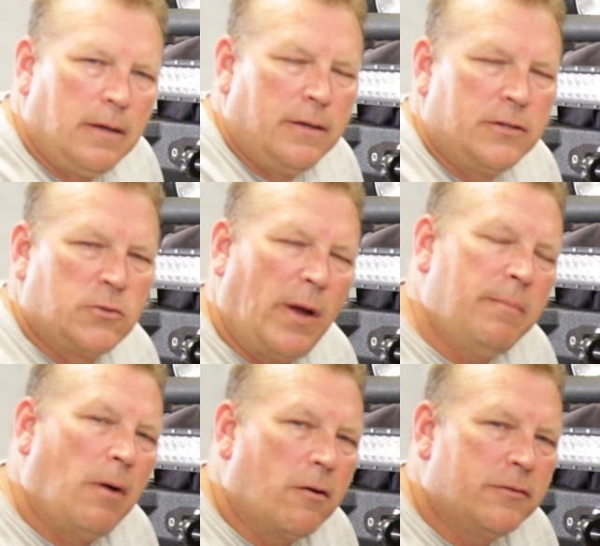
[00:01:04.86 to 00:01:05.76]

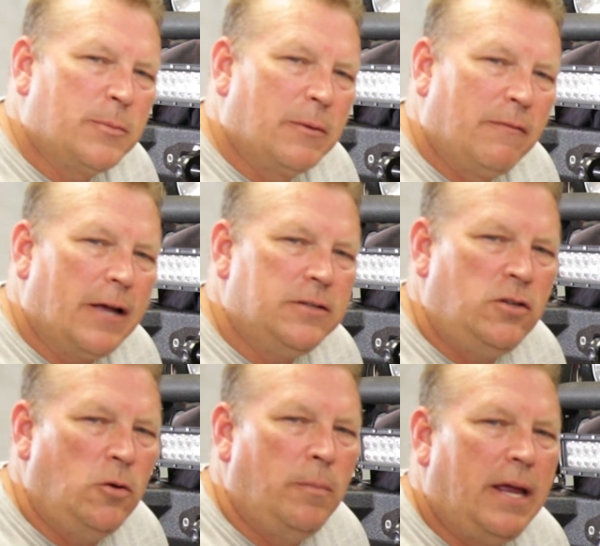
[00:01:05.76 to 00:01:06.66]
Swaybars provide
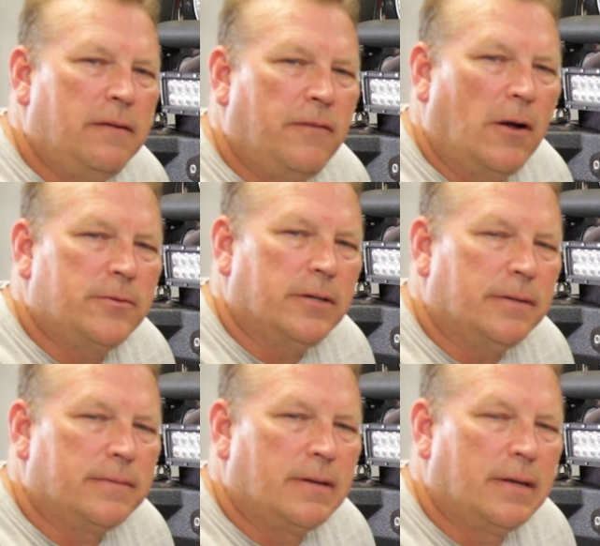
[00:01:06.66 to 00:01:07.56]
two main
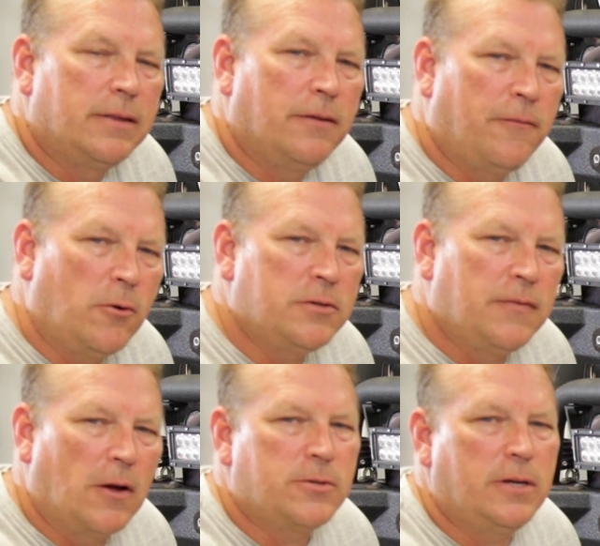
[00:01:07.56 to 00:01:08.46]
functions. The first
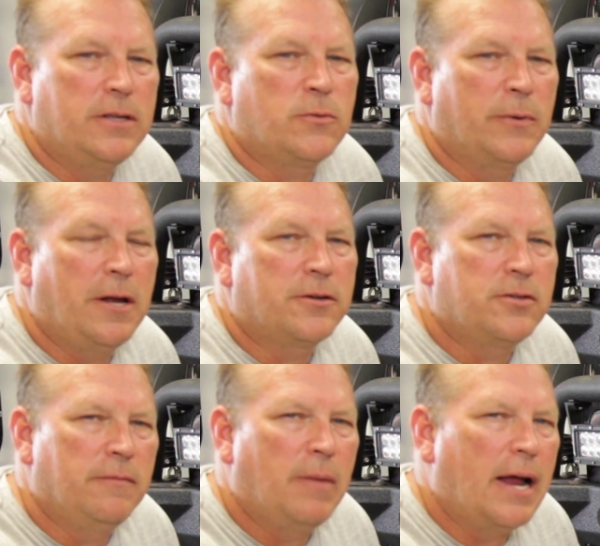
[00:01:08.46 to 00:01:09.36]
function is a
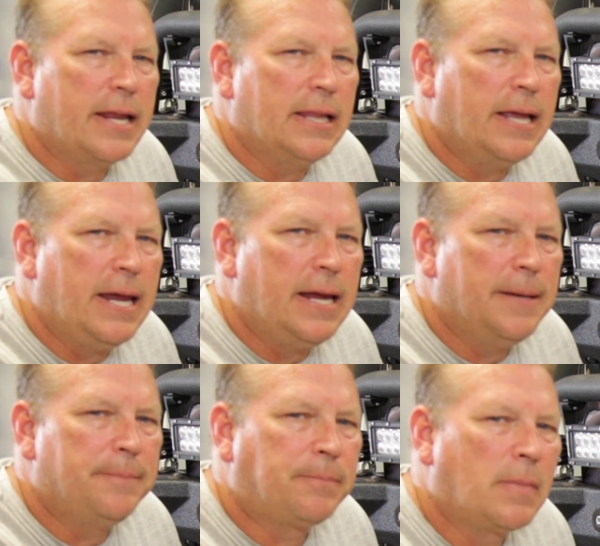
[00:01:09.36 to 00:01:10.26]
reduction of body lean.
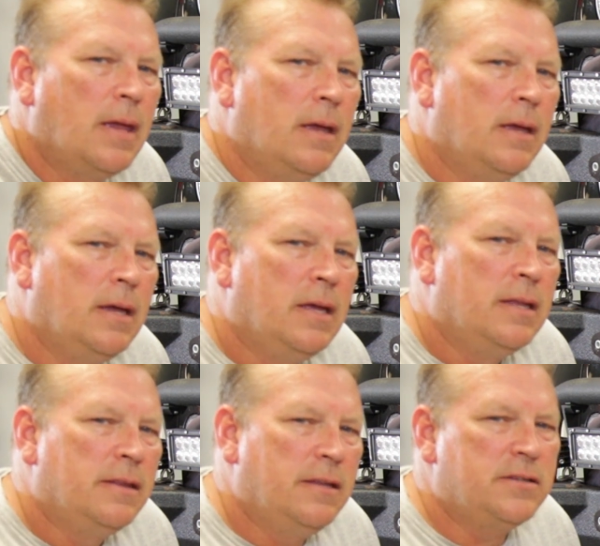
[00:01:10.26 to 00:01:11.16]

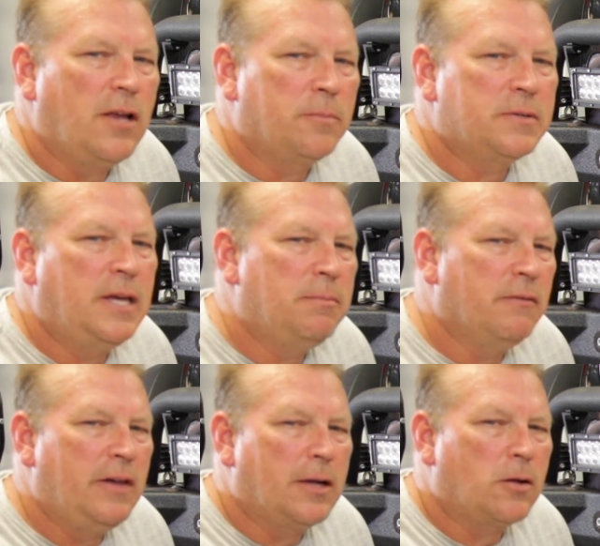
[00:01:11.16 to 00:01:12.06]
This helps keep
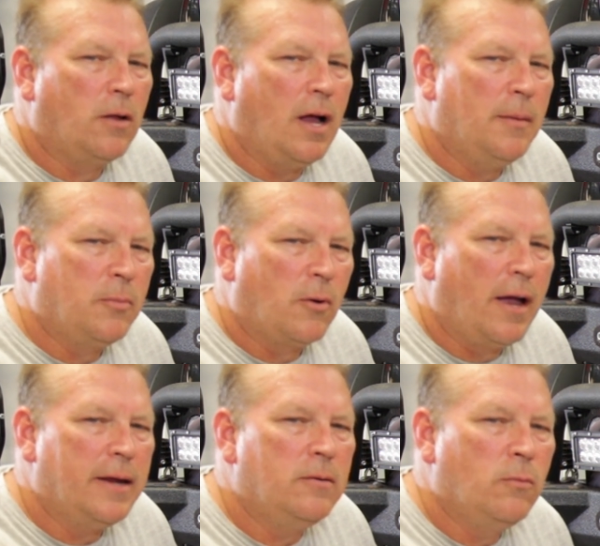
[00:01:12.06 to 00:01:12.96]
the vehicle
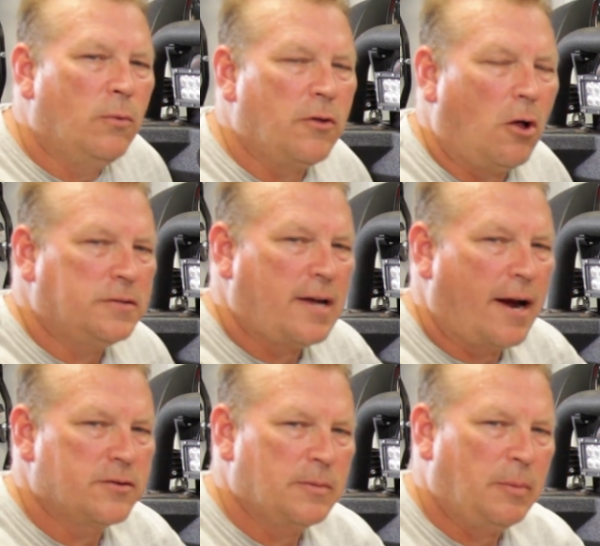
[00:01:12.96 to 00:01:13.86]
upright with all
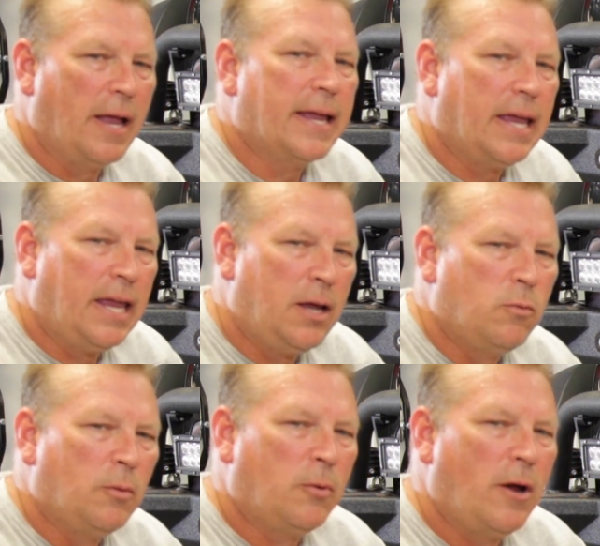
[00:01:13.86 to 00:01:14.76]
tires applying
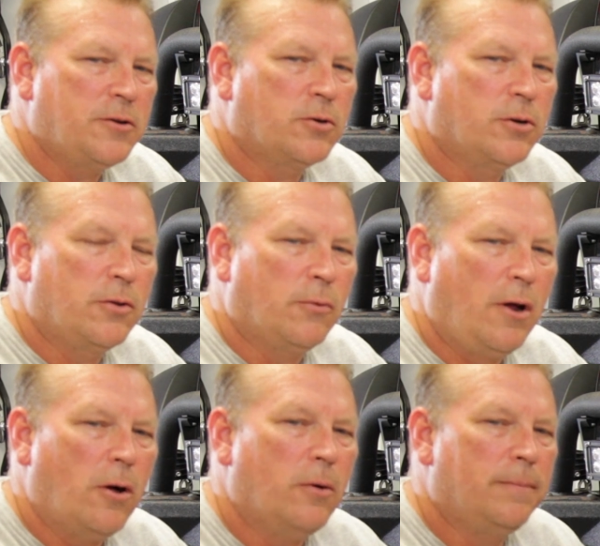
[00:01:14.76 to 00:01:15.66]
equal pressure to the
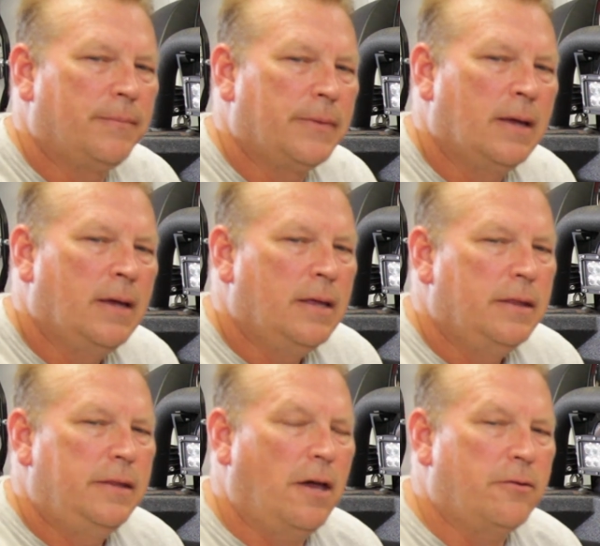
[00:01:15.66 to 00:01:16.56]
road.
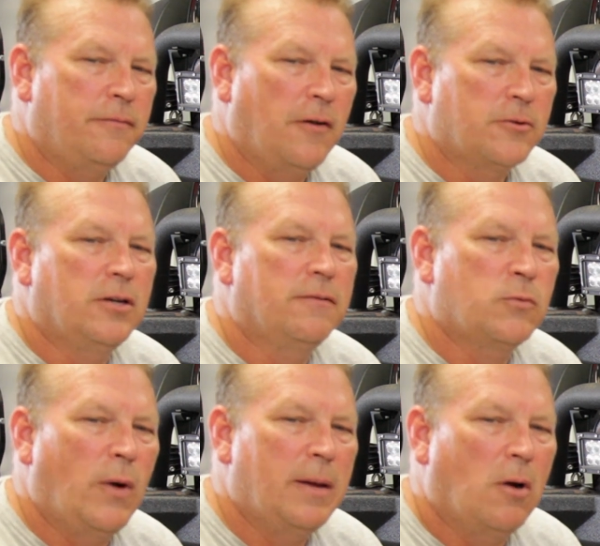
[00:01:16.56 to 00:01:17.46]
The other function of
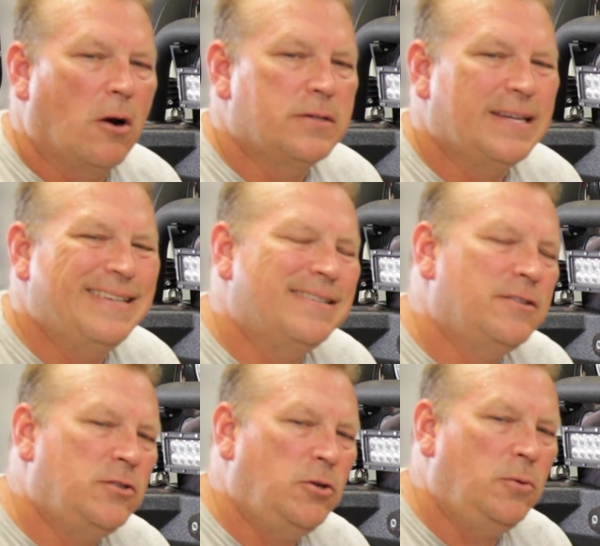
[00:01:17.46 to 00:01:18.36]
Swaybars is
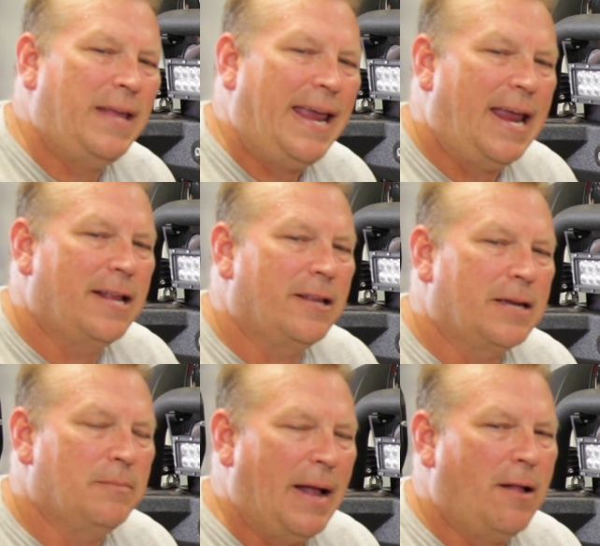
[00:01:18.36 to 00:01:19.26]
to tune the
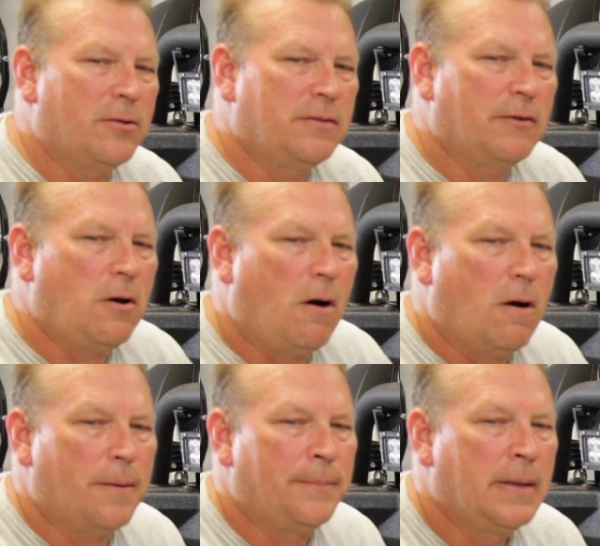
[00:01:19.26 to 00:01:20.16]
handling and balance of a car.